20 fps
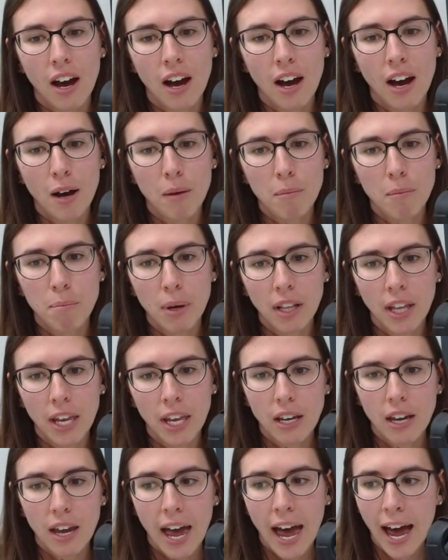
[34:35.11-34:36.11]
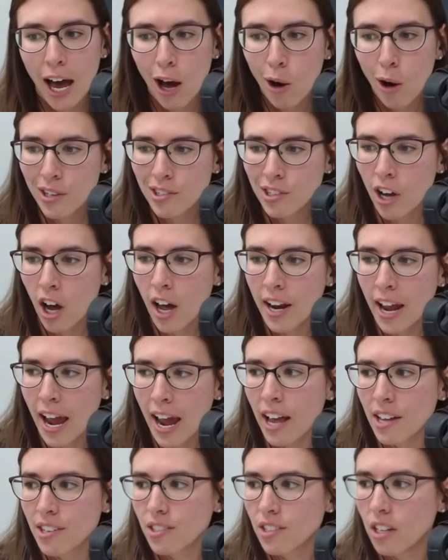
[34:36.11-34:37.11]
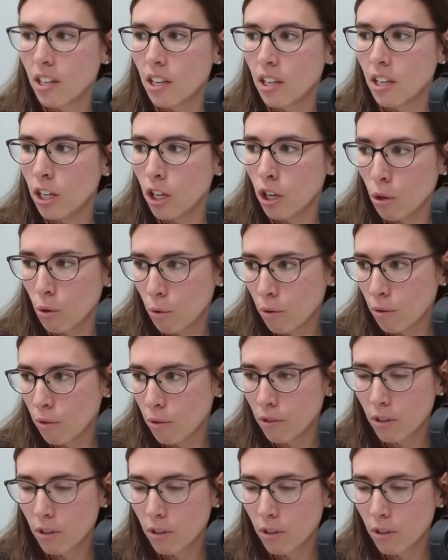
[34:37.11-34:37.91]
But like, how has God asked you